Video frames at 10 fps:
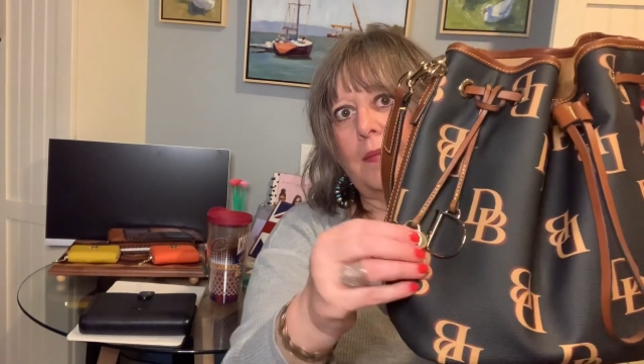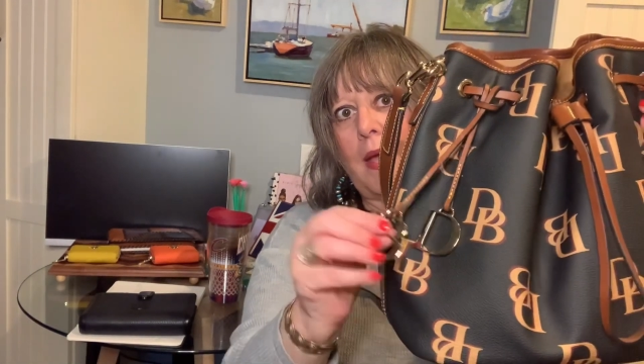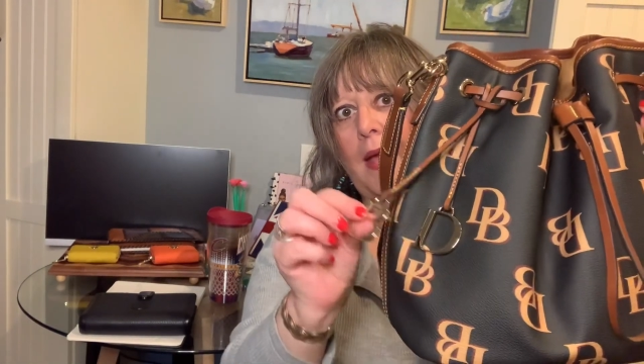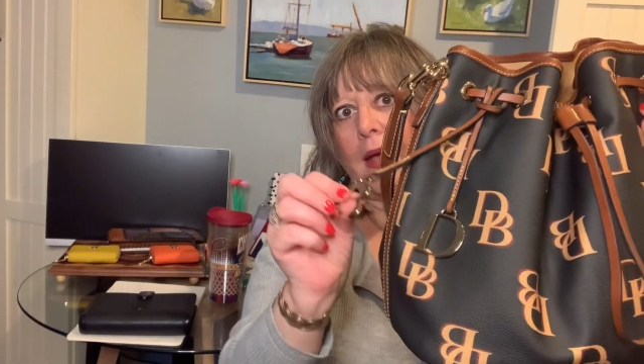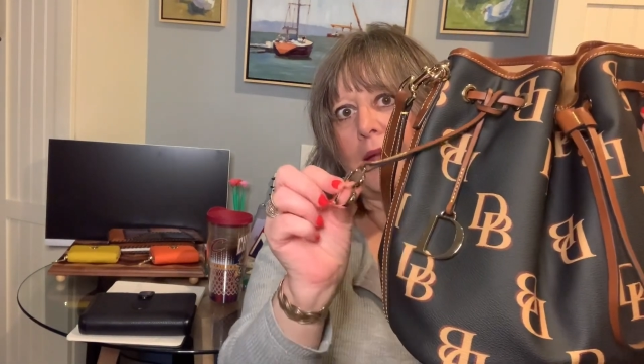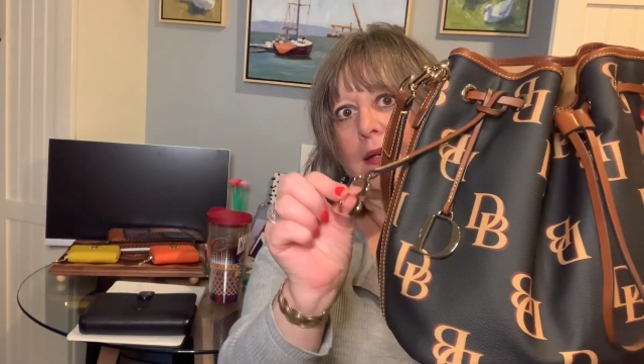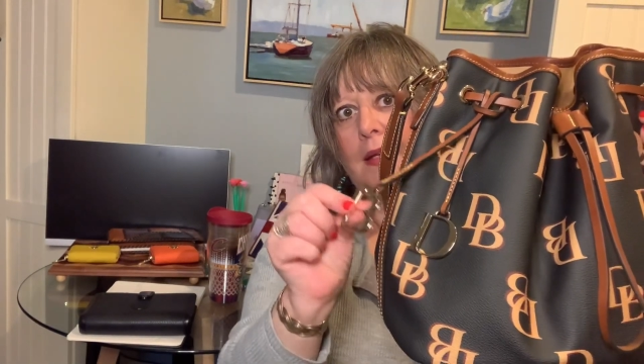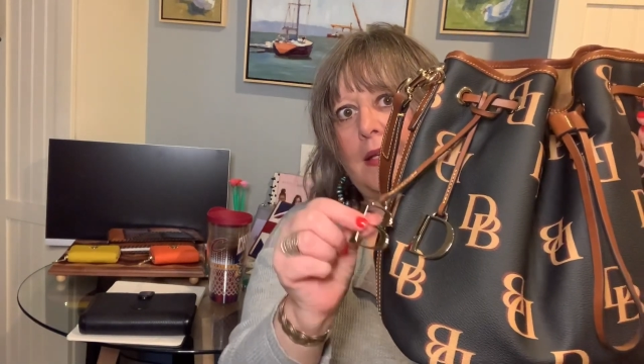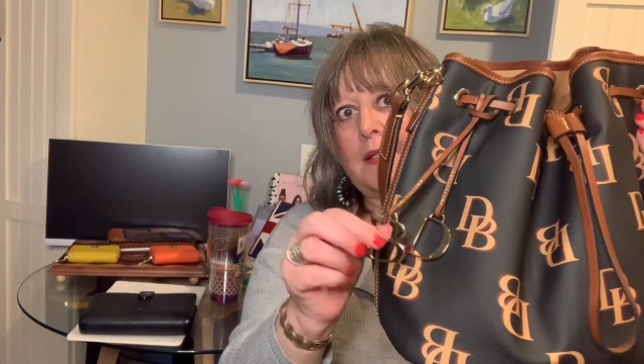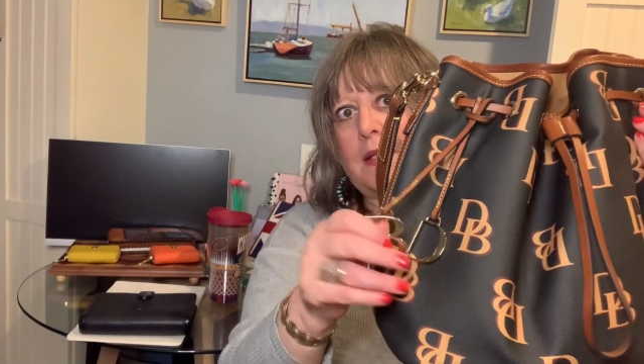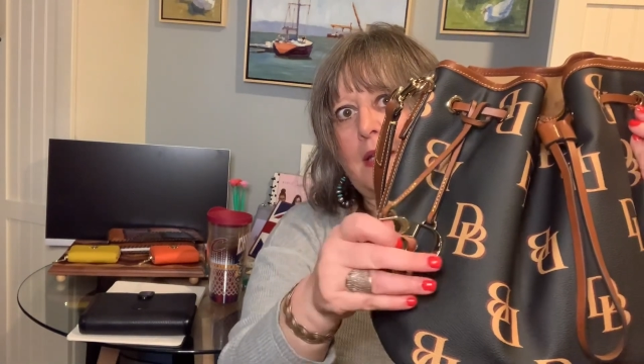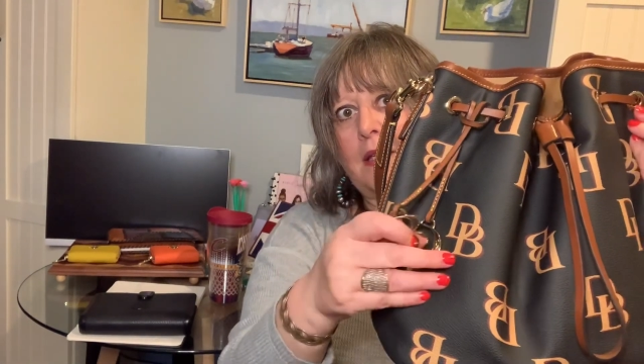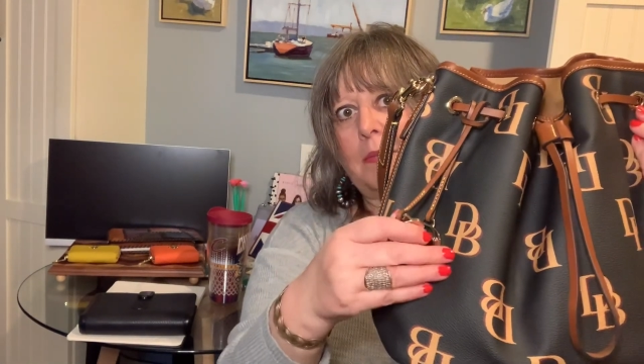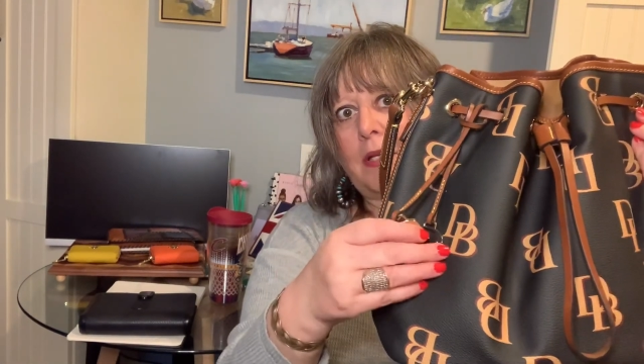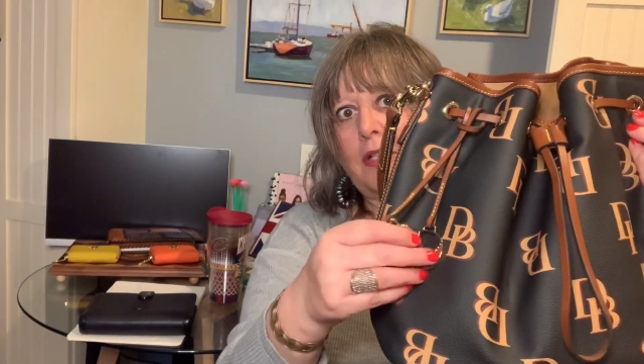add these
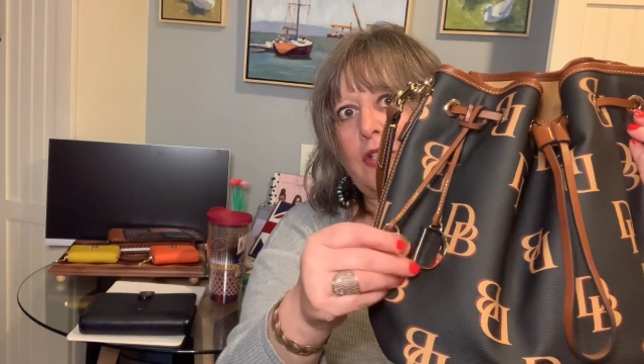D&B